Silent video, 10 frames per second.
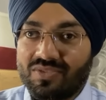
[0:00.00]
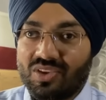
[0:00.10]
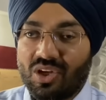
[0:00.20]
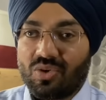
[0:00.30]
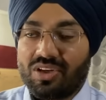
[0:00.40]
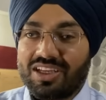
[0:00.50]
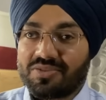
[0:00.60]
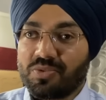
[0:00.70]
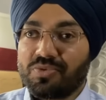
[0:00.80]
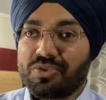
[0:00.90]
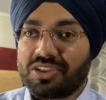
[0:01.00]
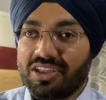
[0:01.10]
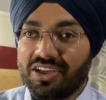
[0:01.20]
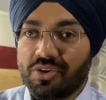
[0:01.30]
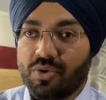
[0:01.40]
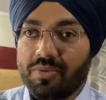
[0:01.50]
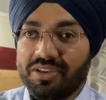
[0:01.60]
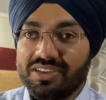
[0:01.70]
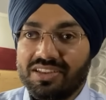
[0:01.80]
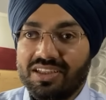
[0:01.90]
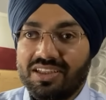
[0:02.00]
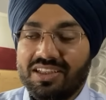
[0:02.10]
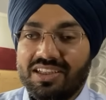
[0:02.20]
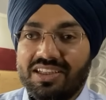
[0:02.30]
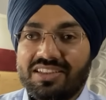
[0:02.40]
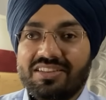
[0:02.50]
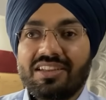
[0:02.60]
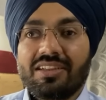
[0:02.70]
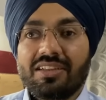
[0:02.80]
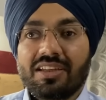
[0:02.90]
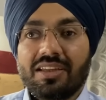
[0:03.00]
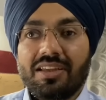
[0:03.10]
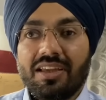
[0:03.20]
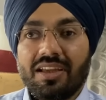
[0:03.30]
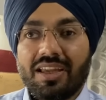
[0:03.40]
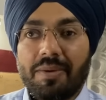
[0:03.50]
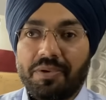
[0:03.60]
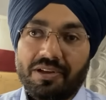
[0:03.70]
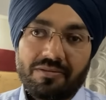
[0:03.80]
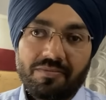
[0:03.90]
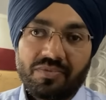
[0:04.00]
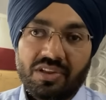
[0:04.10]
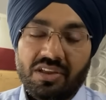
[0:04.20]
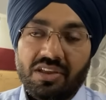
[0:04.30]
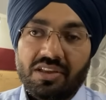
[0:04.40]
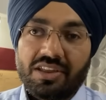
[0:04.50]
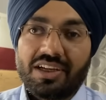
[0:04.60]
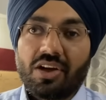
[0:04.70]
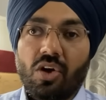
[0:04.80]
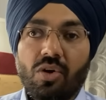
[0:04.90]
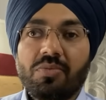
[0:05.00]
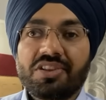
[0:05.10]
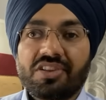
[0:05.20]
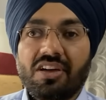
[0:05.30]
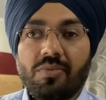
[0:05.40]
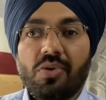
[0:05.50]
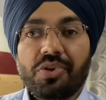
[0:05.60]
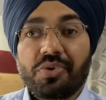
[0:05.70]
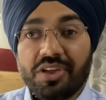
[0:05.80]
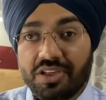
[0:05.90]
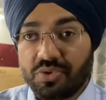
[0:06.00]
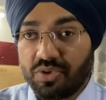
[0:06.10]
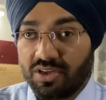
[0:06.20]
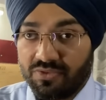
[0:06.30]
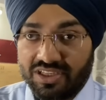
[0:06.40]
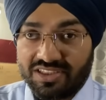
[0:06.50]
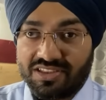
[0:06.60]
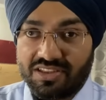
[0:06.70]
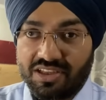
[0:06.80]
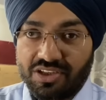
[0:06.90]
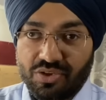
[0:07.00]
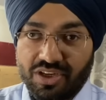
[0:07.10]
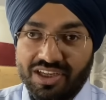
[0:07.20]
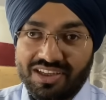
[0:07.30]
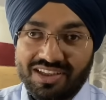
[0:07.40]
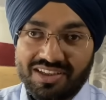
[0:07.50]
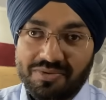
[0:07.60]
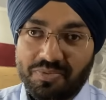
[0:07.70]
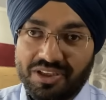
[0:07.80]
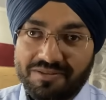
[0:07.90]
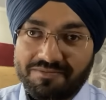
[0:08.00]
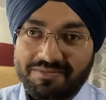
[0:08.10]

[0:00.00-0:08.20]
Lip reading: Now let's move to the third requirement. It's the capital, that how much amount you need to invest in your Indian company.